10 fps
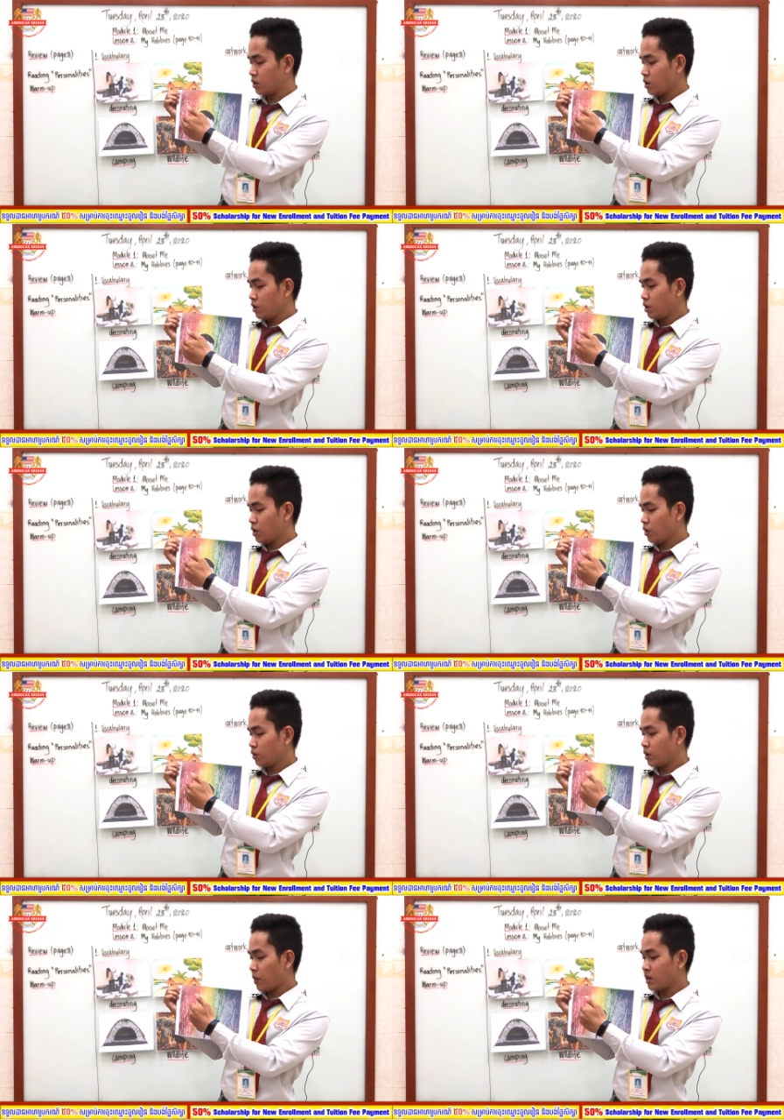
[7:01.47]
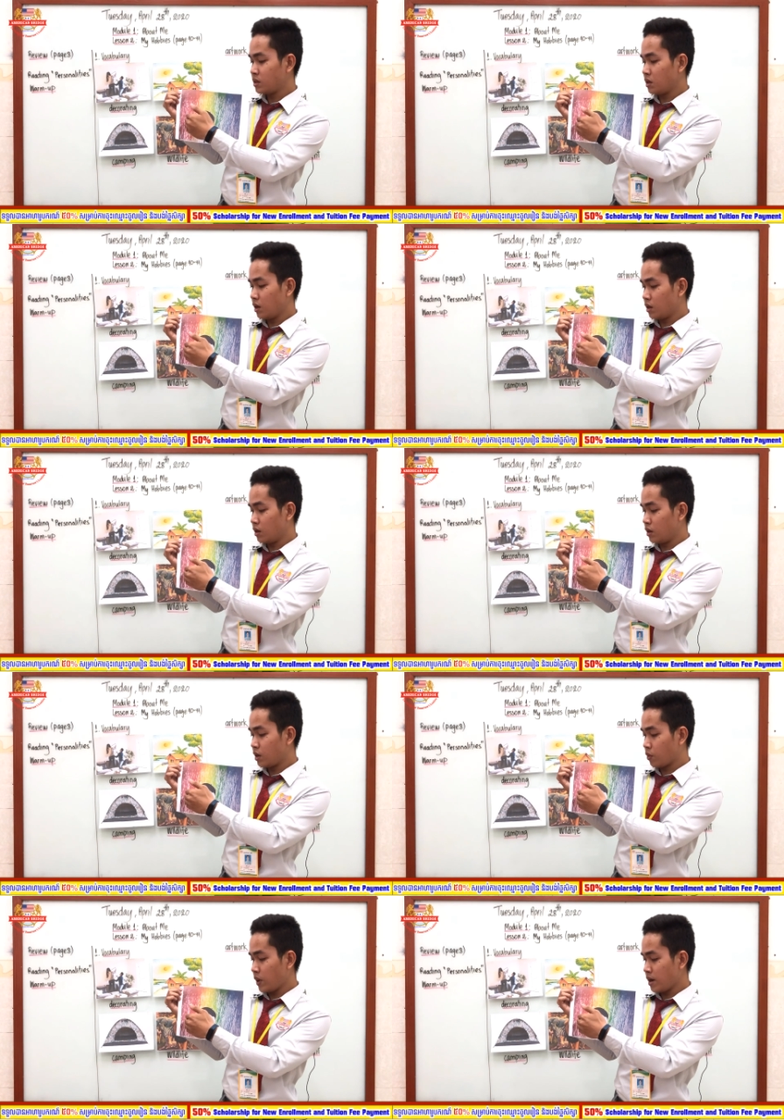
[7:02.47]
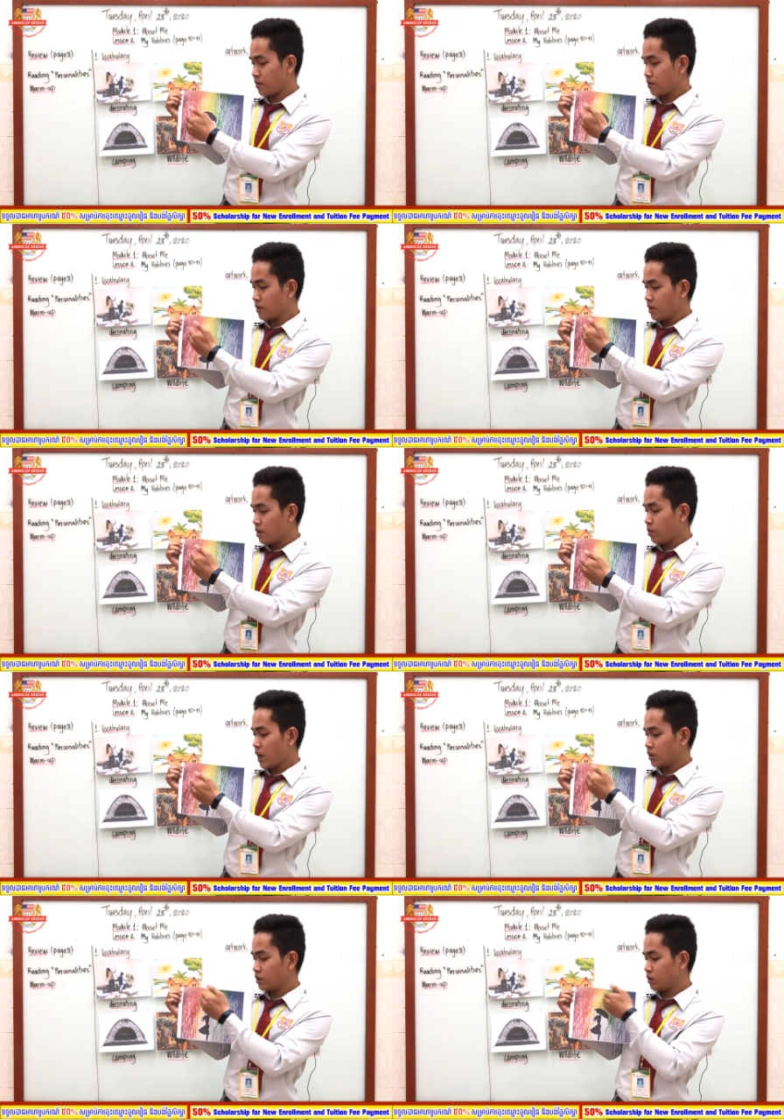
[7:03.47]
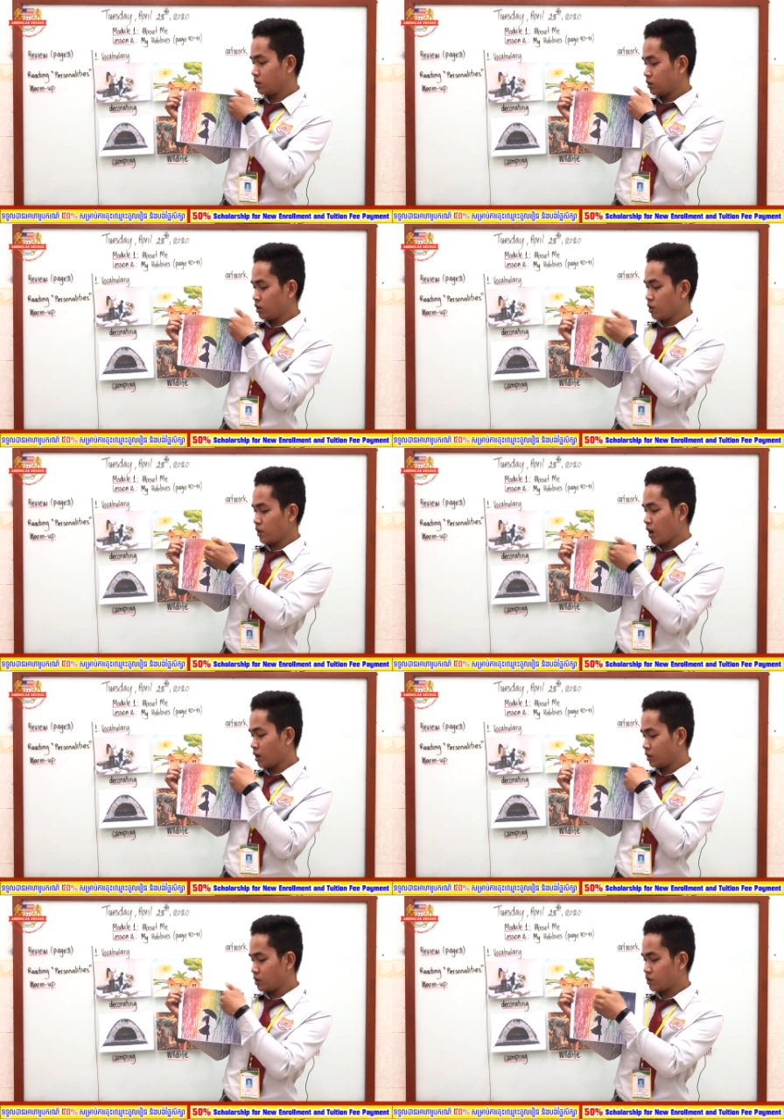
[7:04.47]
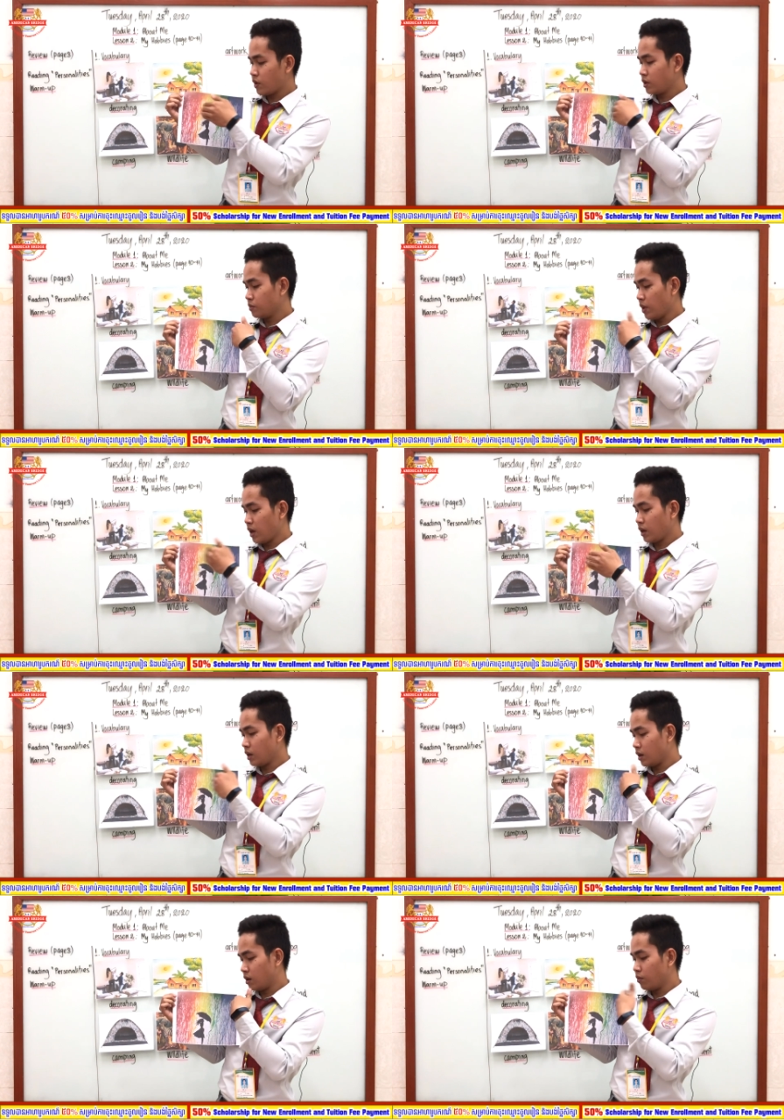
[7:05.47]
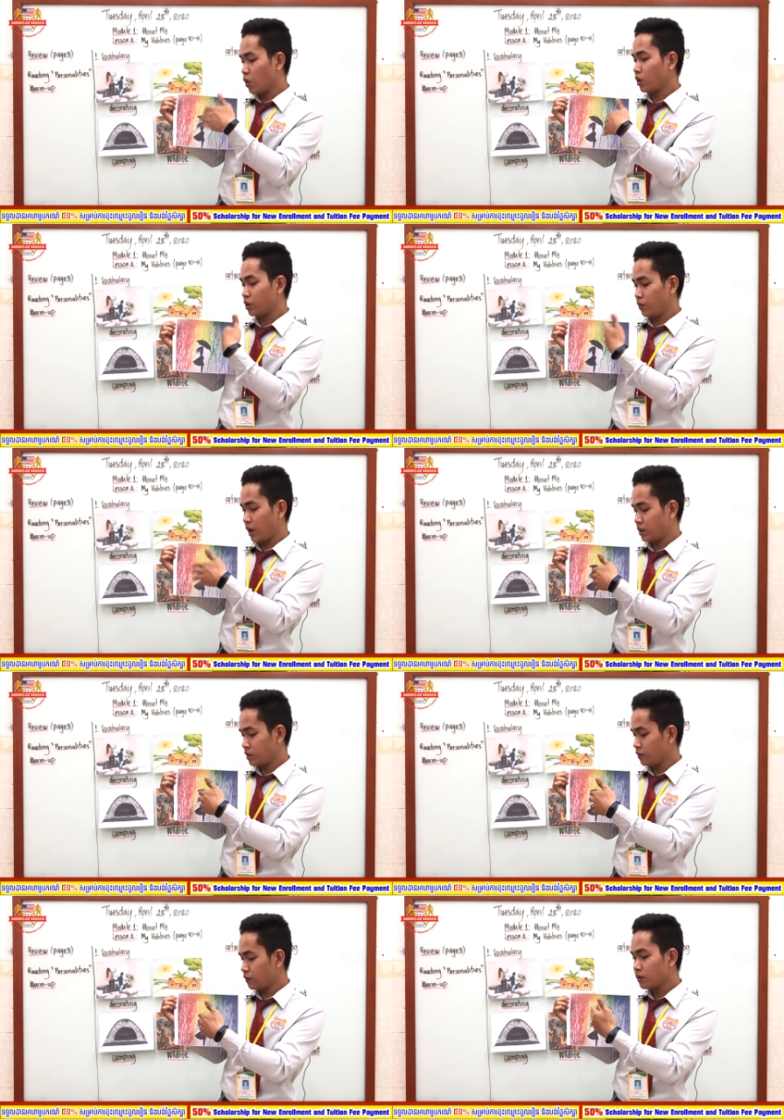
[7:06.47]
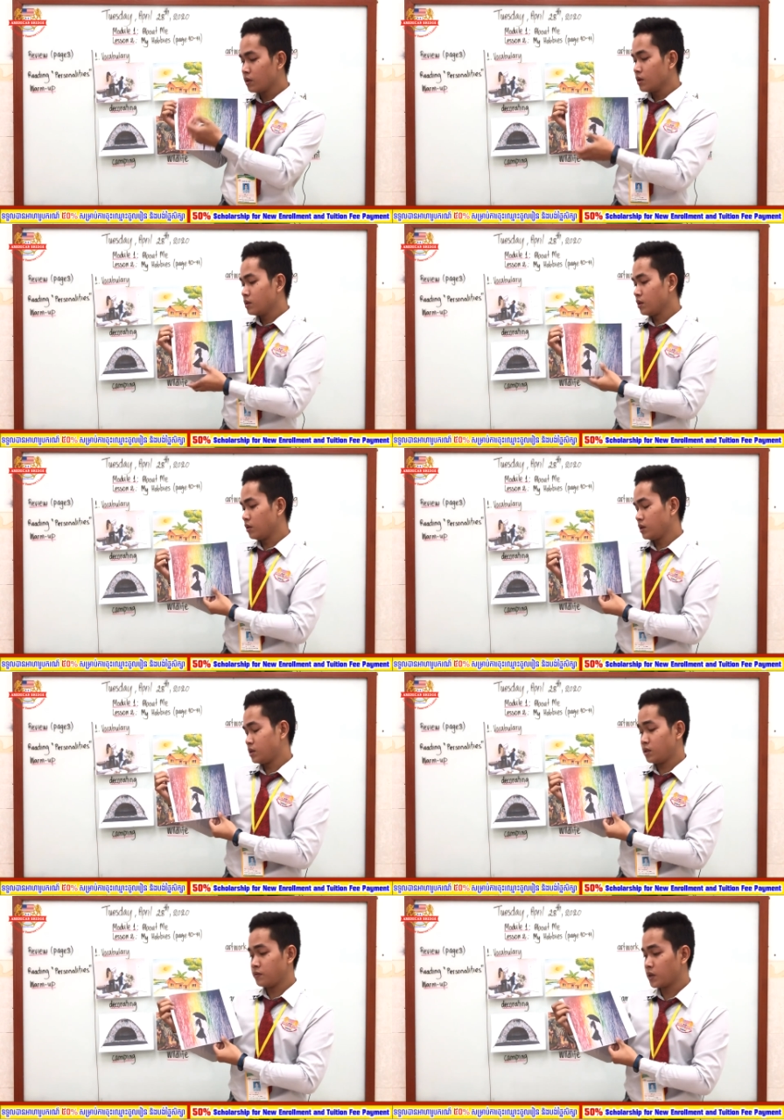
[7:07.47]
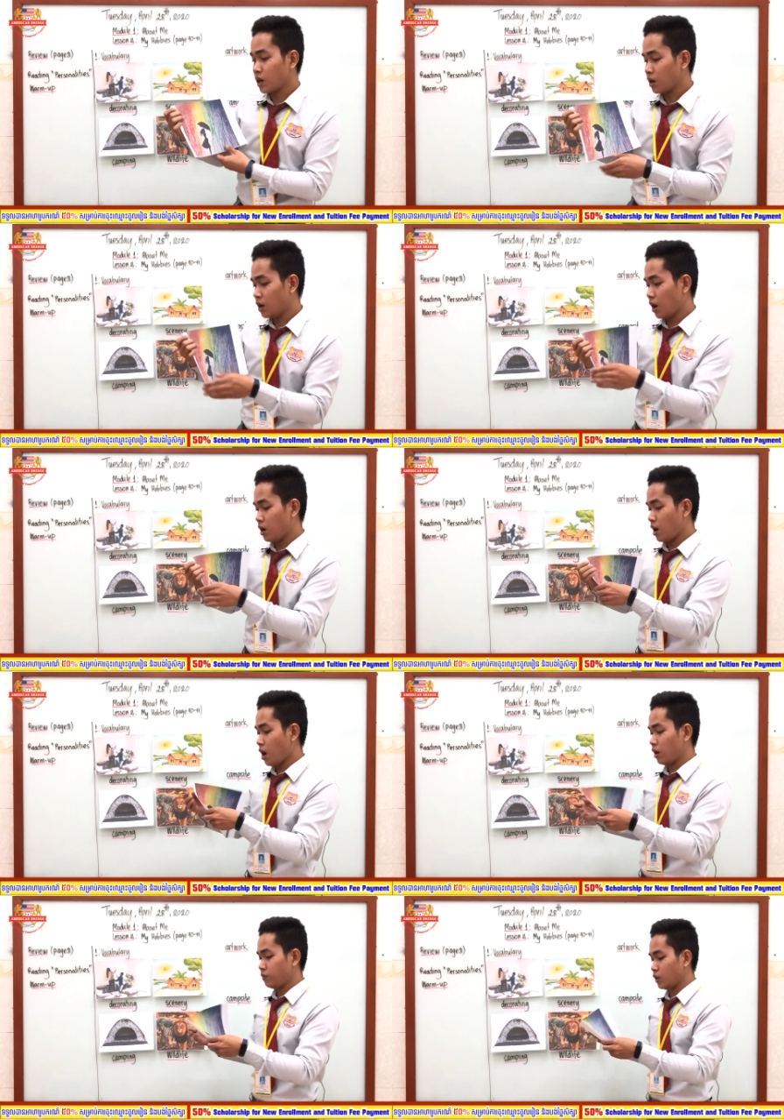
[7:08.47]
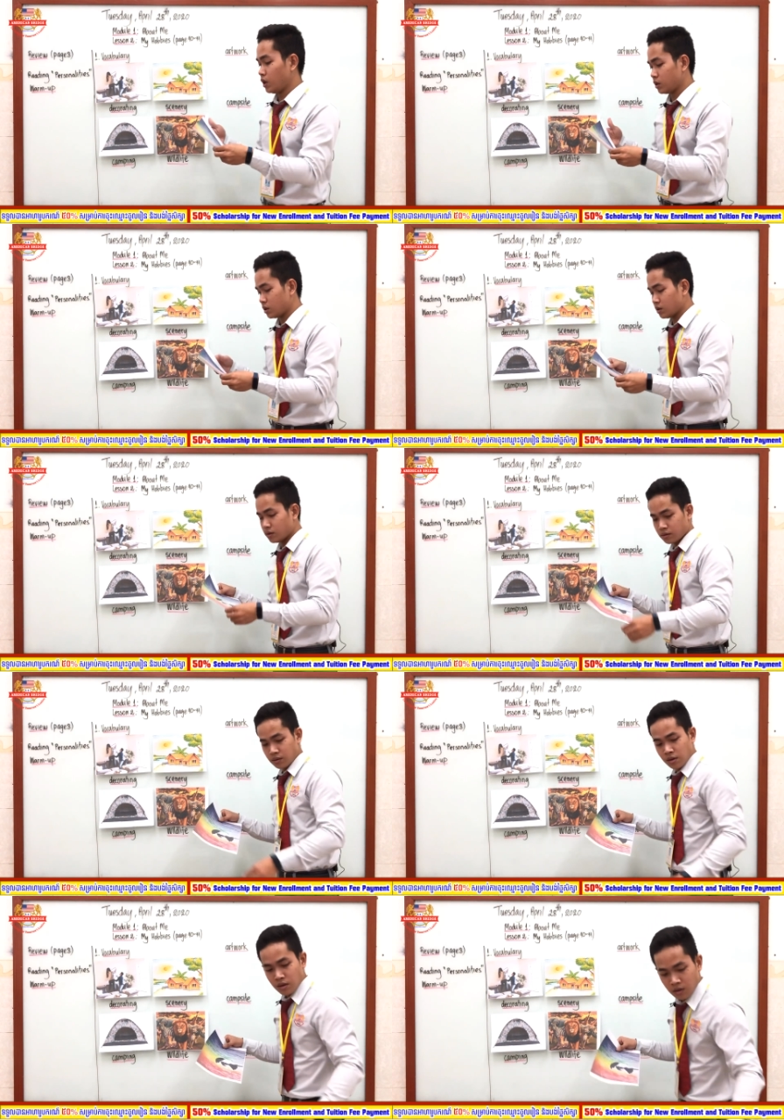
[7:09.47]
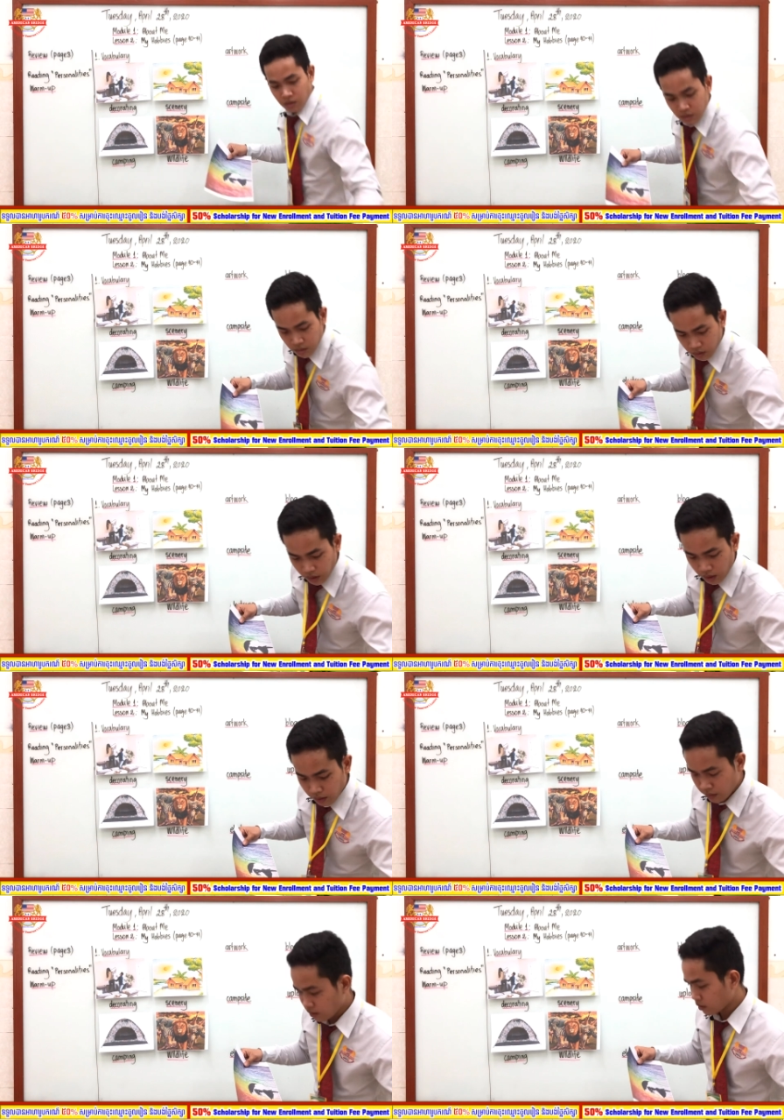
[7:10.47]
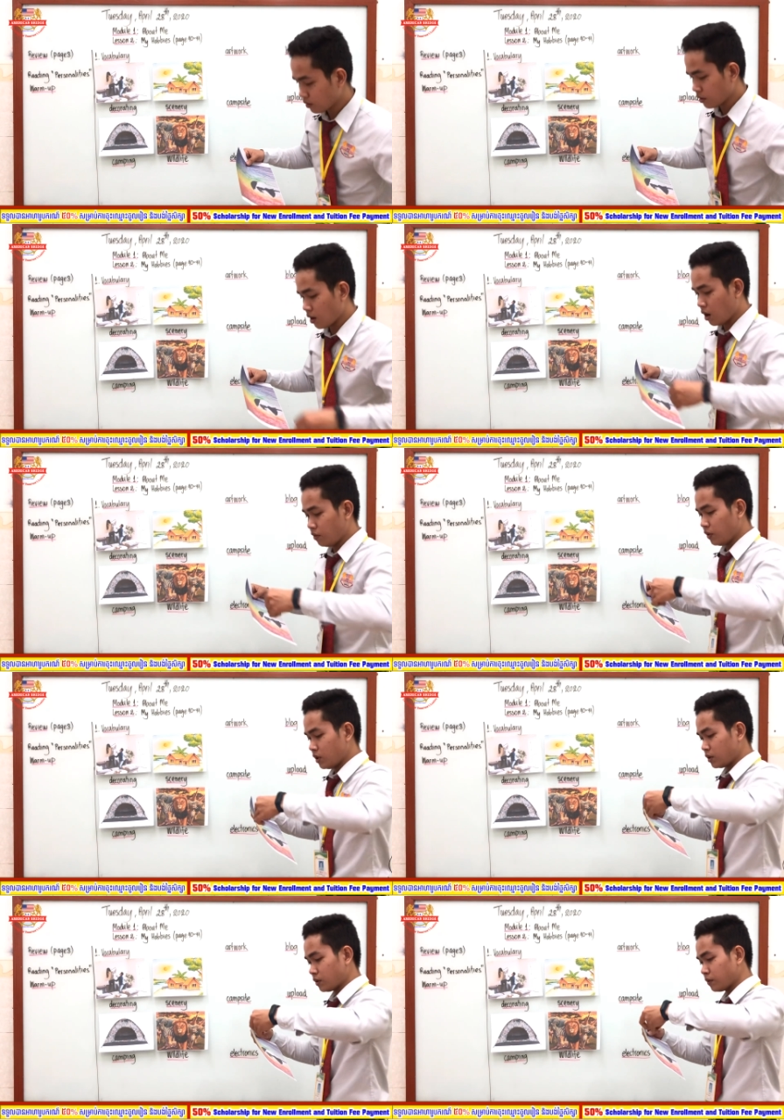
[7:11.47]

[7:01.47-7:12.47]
You know, the painting liquid, but you know, the artist try to make it more creative. So this is we call artwork. Okay, artwork.